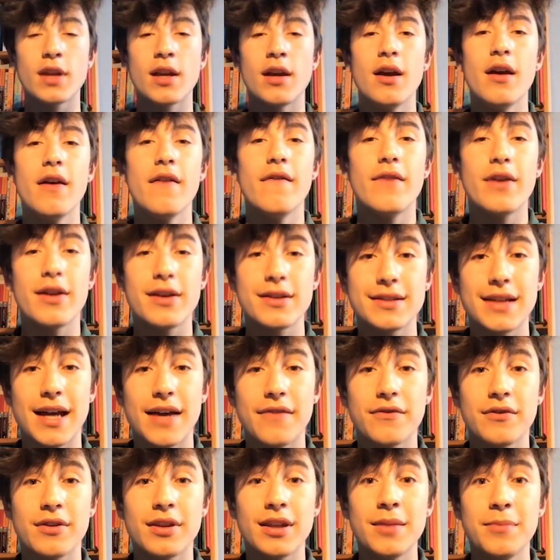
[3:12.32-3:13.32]
There's
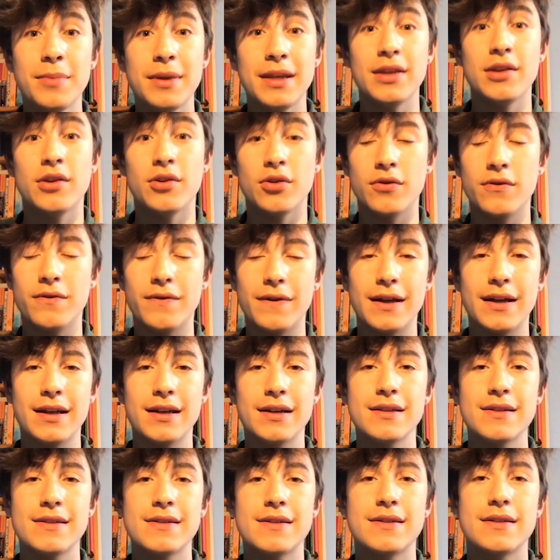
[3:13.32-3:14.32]
definitely been good
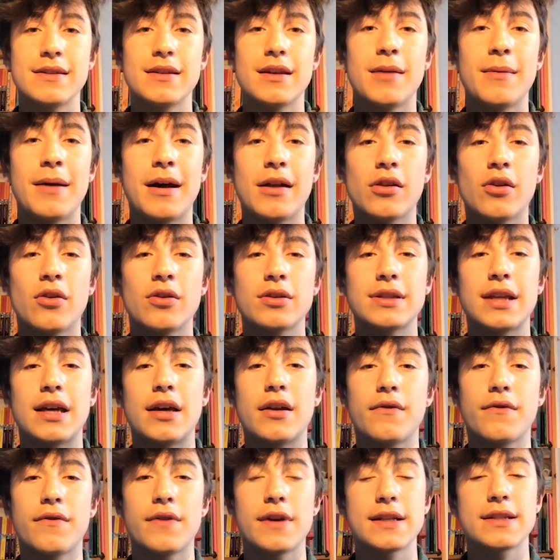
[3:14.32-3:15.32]
things about
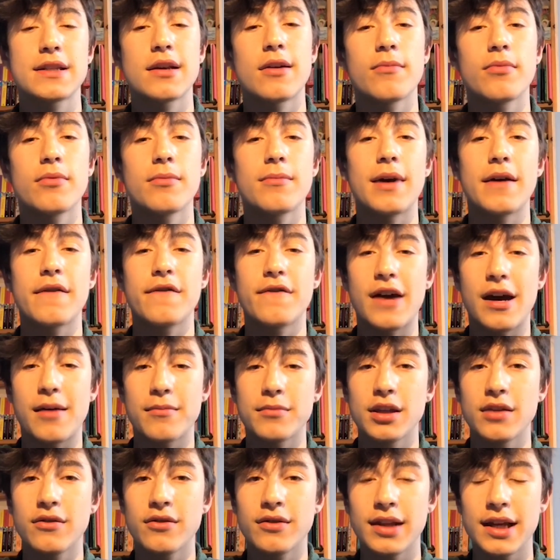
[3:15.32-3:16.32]
lockdown. For example, my
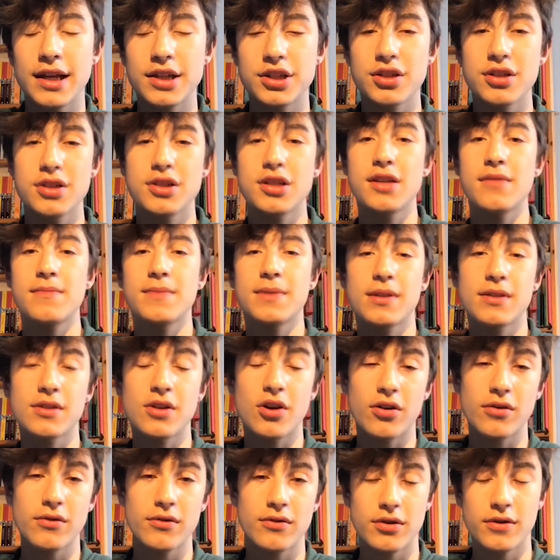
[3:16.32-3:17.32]
family relationships have
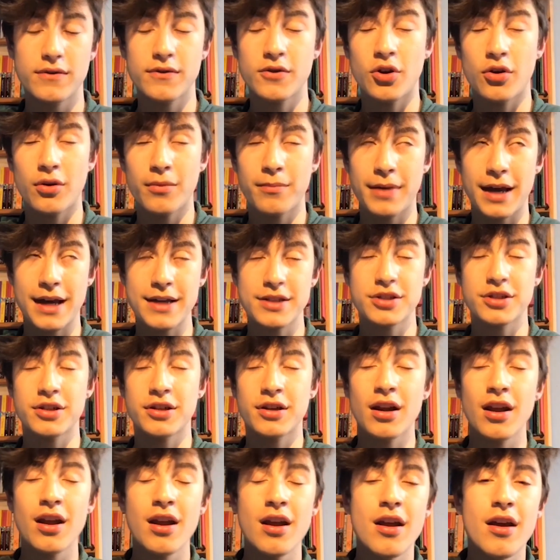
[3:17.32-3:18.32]
gotten
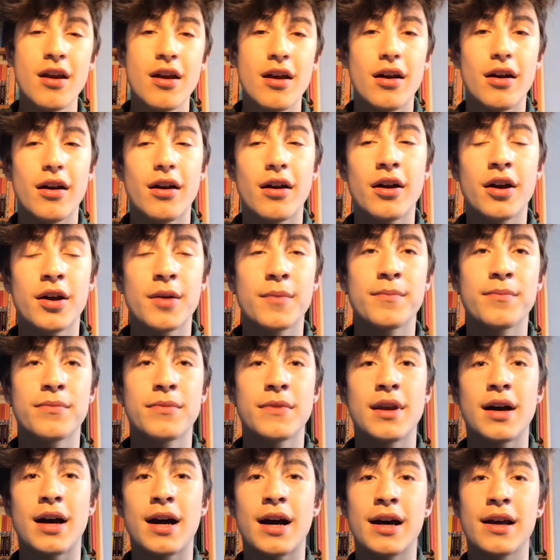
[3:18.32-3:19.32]
better.
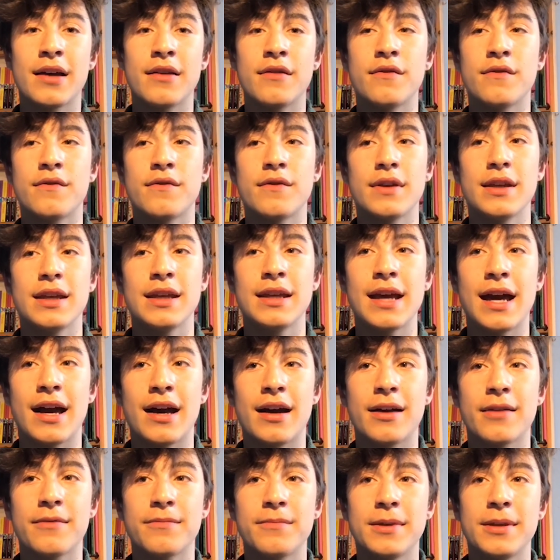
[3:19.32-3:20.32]

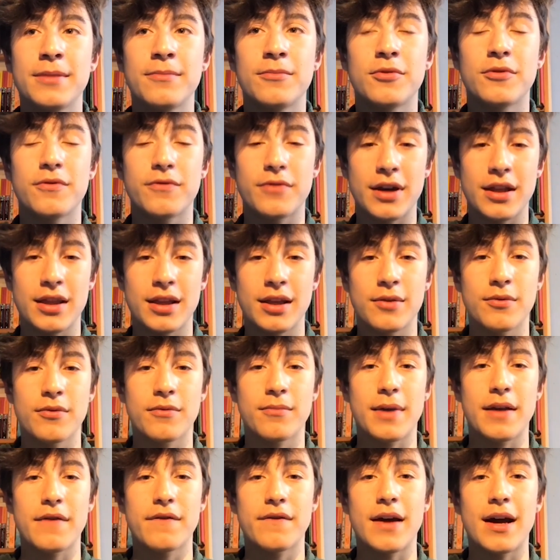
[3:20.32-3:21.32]
I've been more friendly with
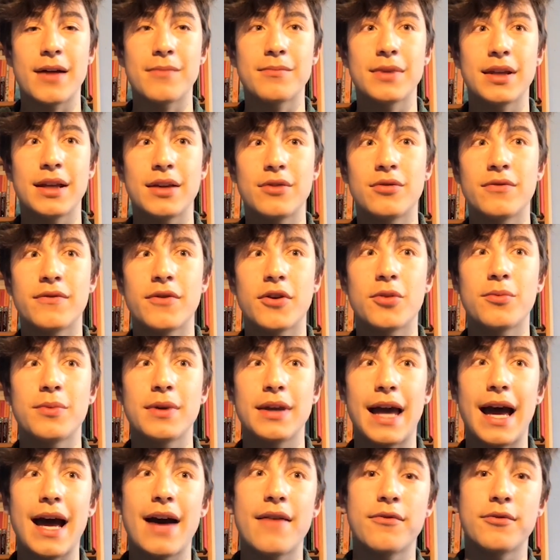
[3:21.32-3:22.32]
my family, although we
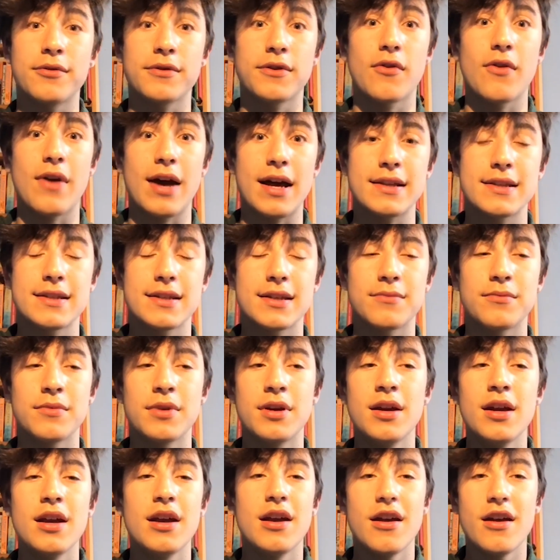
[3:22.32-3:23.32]
have also had some
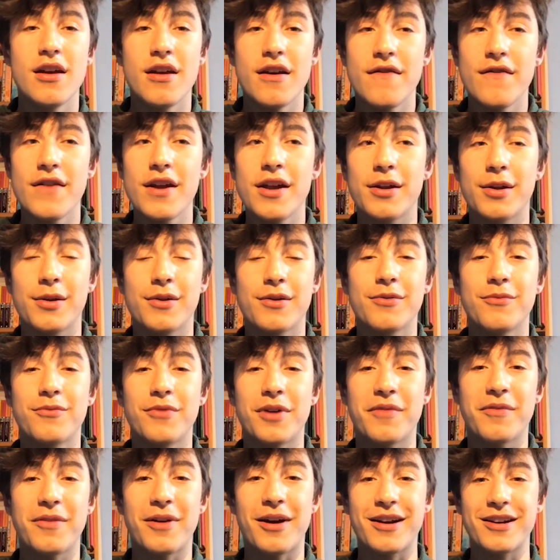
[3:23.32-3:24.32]
very
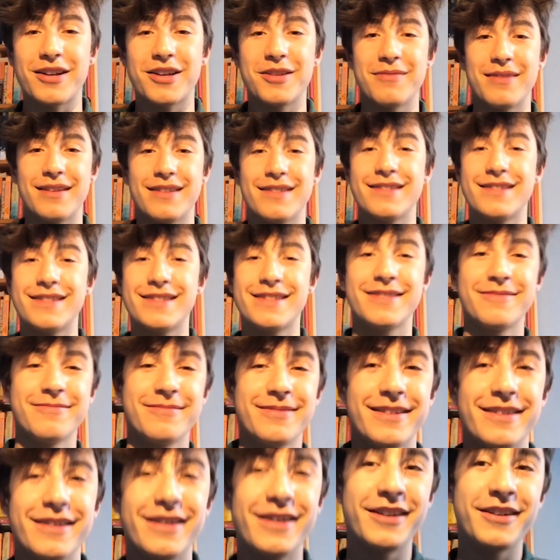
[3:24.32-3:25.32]
rough arguments,
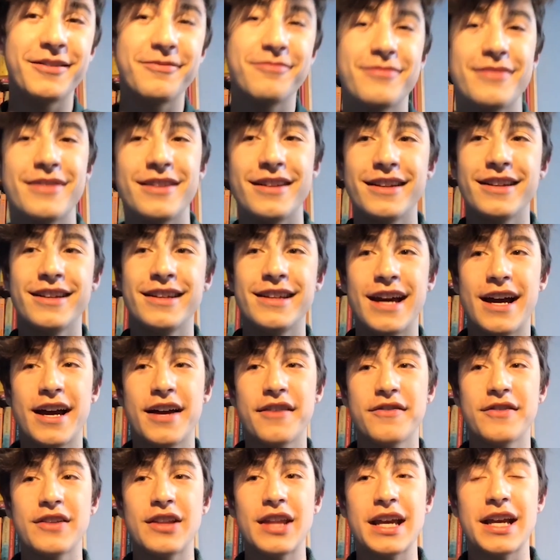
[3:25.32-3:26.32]
but I
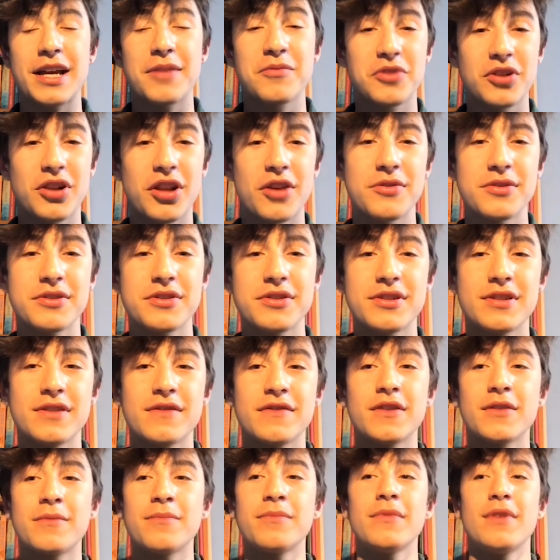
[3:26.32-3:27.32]
feel like I'm closer to
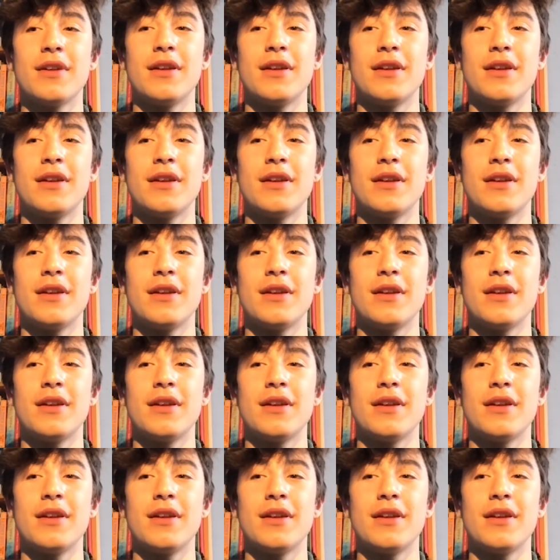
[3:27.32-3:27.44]
them.